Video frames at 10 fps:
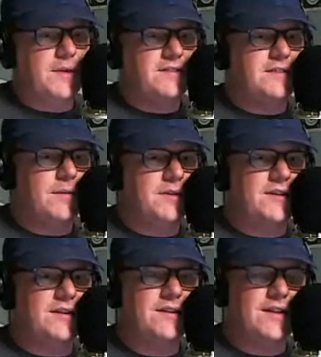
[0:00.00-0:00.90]
my
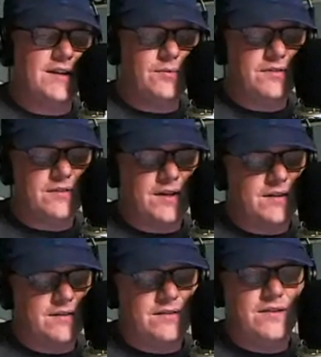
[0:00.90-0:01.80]
stomach. Like it was like,
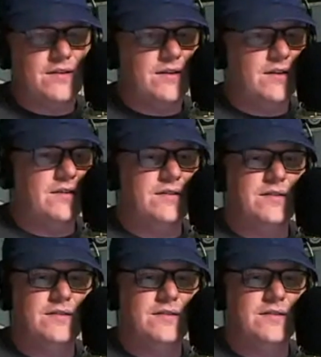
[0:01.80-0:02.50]
ugh.